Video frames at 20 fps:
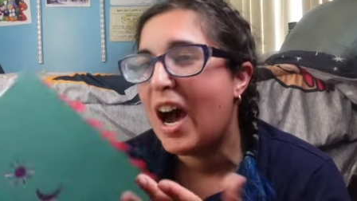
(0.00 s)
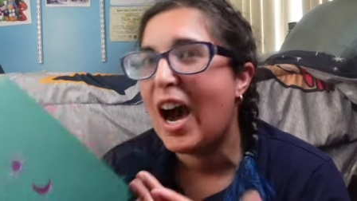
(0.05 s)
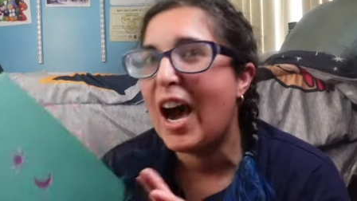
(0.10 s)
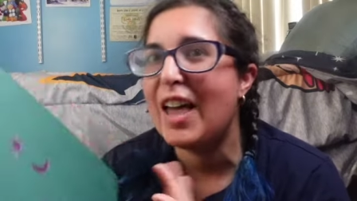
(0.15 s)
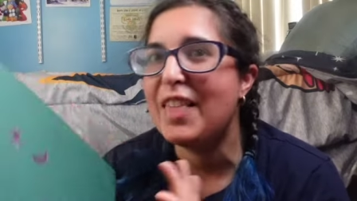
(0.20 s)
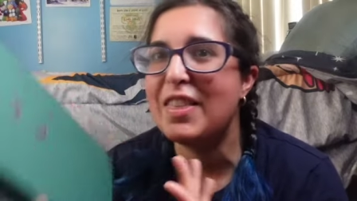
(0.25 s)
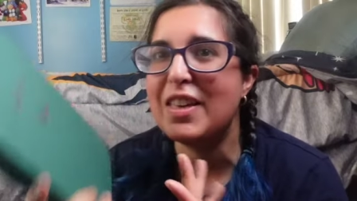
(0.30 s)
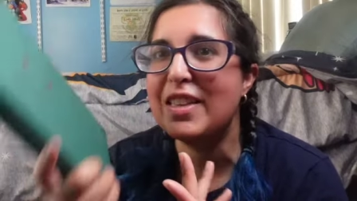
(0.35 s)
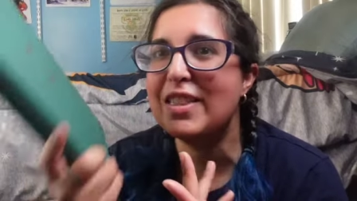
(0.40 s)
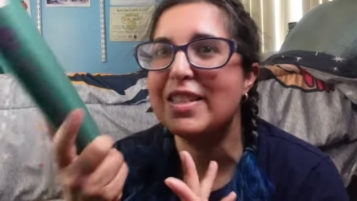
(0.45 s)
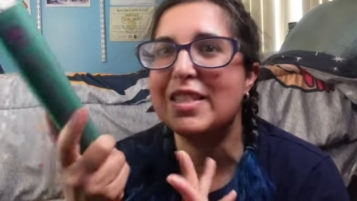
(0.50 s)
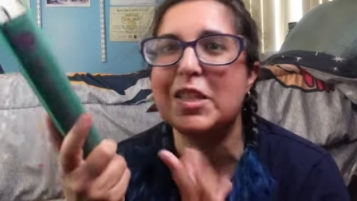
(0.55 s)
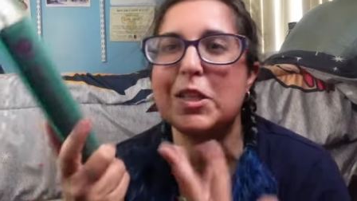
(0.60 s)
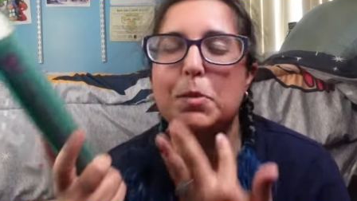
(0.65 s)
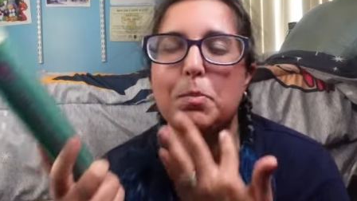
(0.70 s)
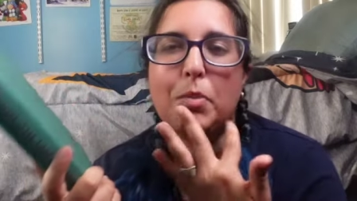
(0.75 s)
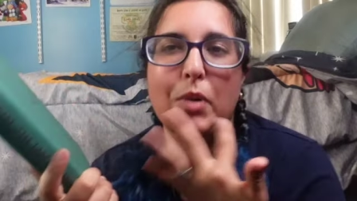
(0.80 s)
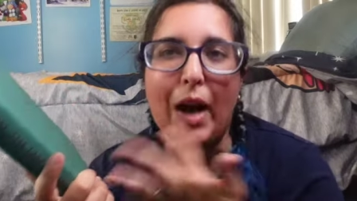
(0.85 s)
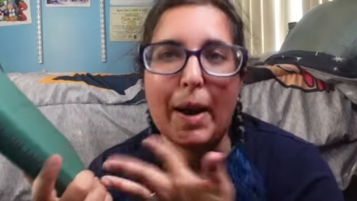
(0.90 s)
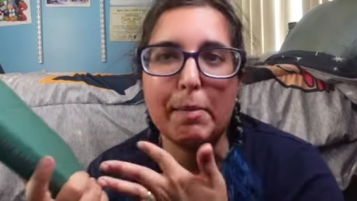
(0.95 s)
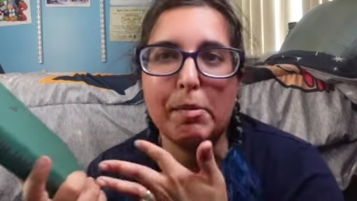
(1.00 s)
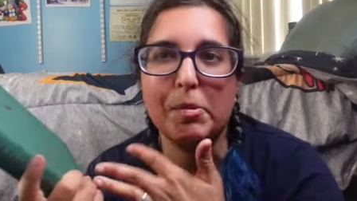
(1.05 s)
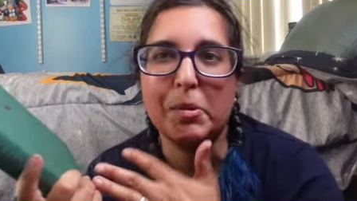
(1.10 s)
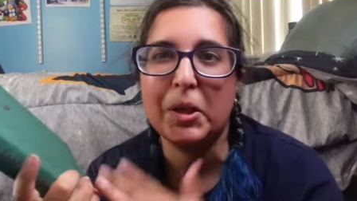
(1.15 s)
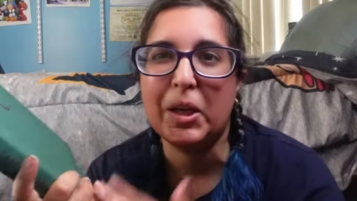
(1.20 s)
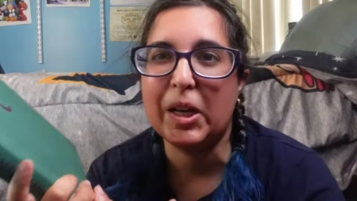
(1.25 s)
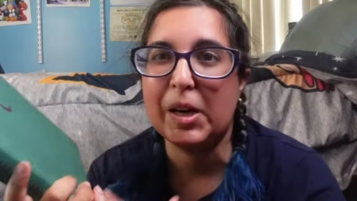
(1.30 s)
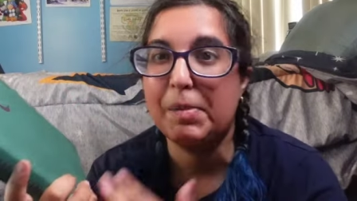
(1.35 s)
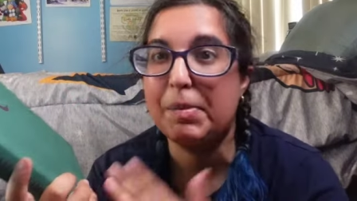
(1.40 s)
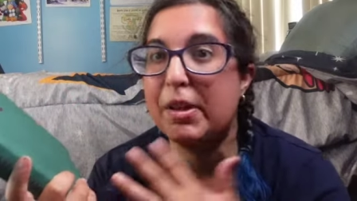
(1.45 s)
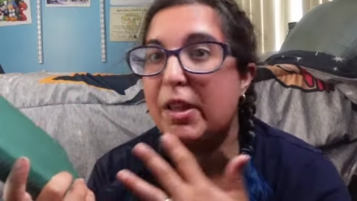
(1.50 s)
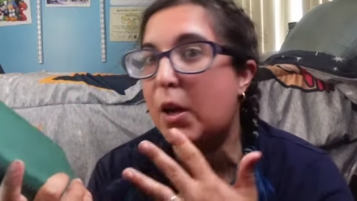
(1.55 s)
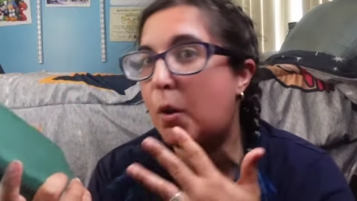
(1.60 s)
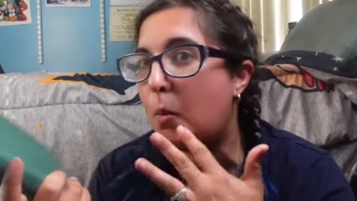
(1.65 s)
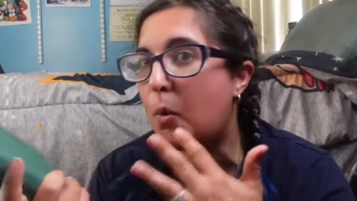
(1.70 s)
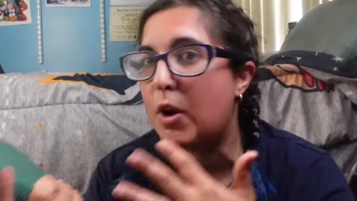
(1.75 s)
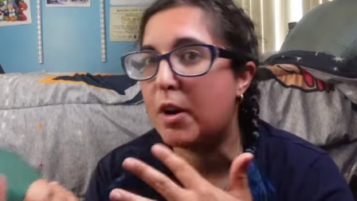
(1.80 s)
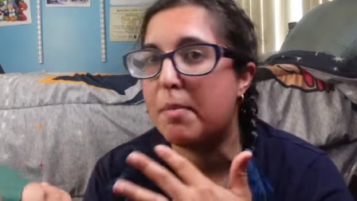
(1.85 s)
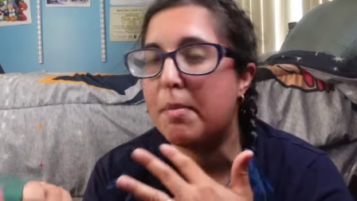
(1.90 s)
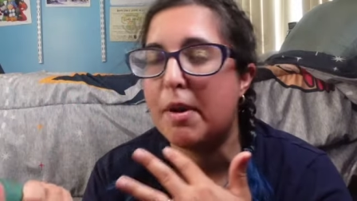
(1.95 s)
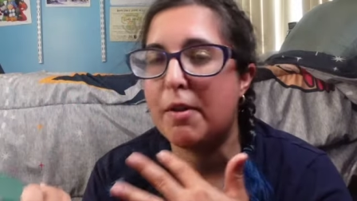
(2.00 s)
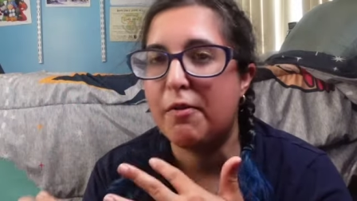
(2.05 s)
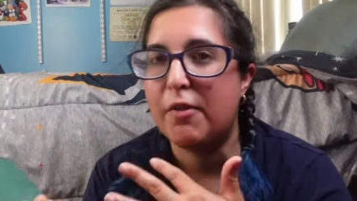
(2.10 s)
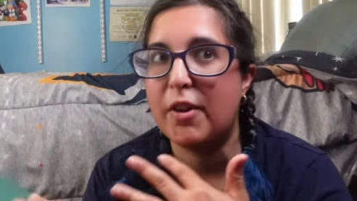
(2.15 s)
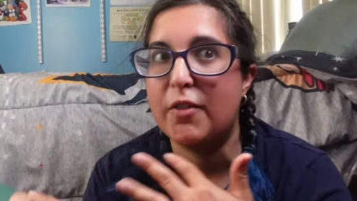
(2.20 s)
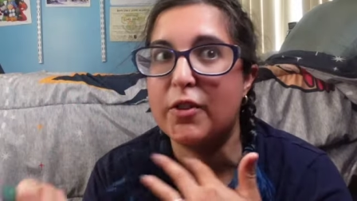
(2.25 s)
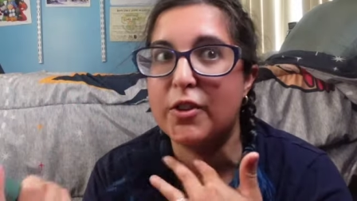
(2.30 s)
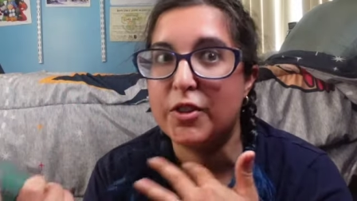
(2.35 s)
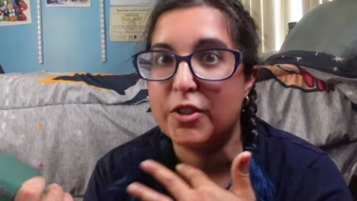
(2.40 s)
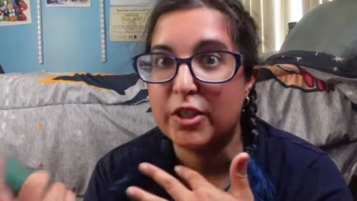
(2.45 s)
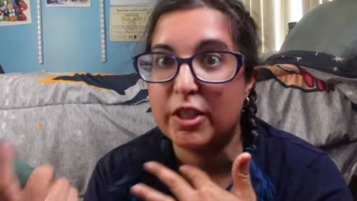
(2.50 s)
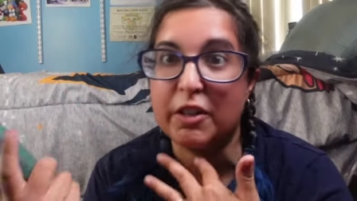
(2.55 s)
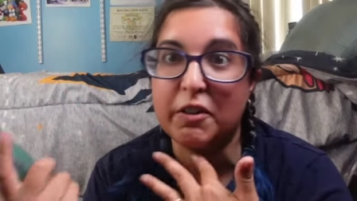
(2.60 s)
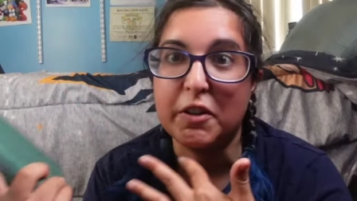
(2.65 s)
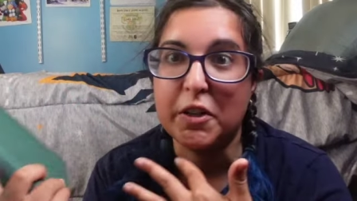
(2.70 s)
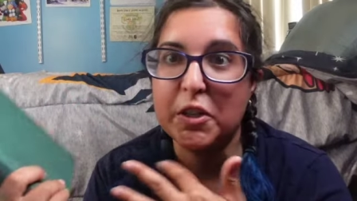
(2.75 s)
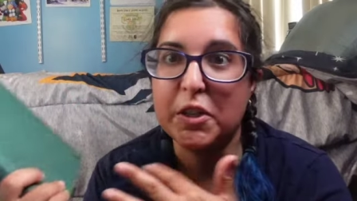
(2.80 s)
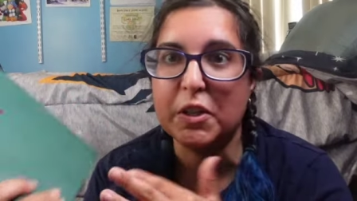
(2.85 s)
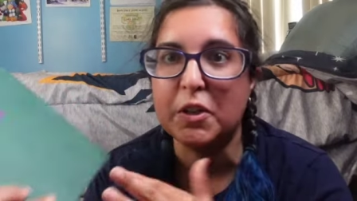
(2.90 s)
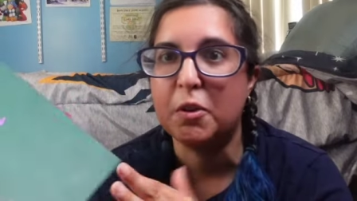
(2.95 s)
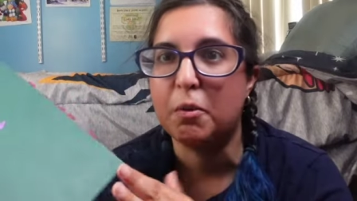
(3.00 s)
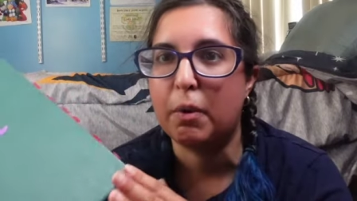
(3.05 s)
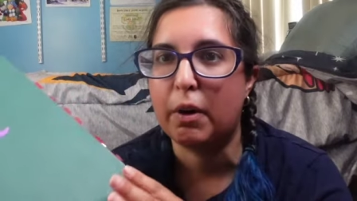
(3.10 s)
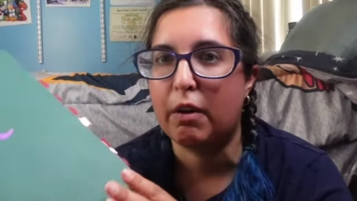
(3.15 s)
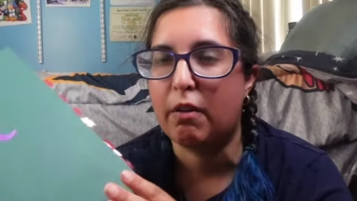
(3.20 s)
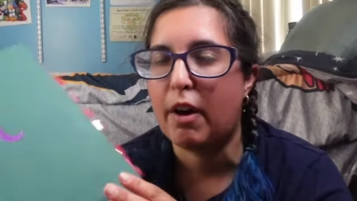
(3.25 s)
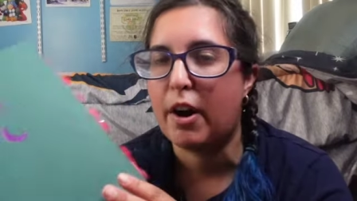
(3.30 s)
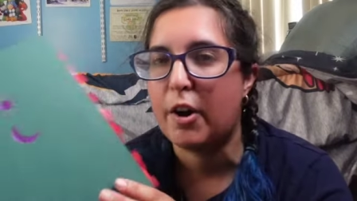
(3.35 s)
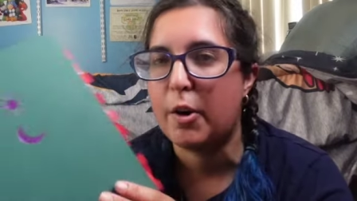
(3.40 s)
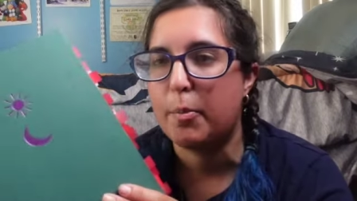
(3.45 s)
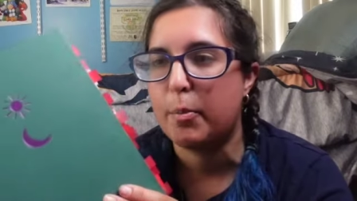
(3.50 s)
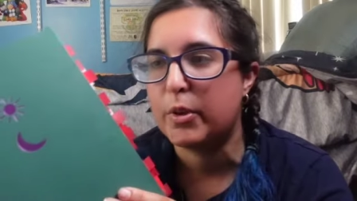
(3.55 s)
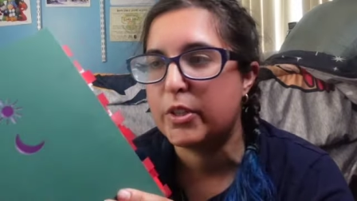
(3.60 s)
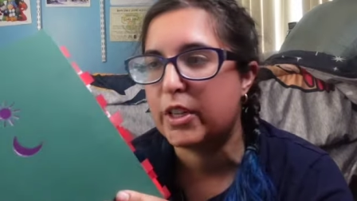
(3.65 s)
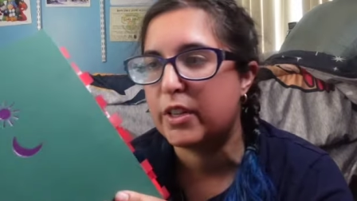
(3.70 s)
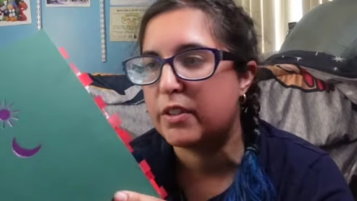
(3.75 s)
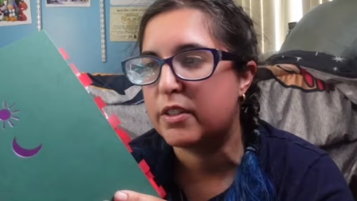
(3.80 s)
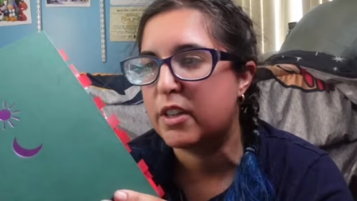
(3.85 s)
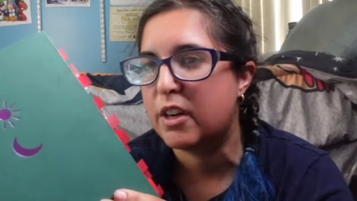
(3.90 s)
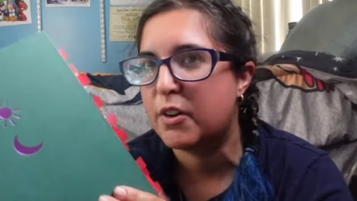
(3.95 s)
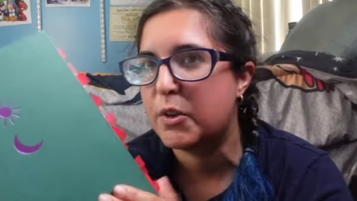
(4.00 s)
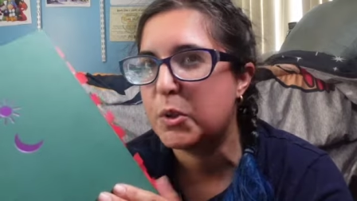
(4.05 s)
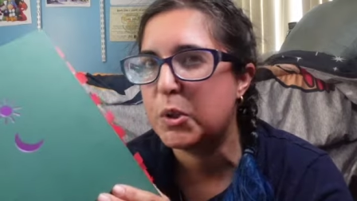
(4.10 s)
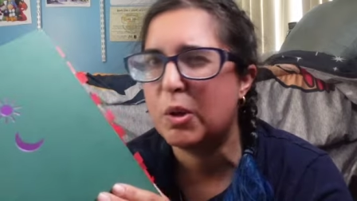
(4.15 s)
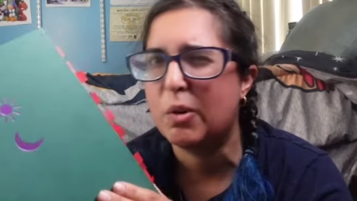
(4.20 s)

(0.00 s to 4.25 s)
I think this is probably going to be like one of my favorite series in the Rick Riordan Presents series.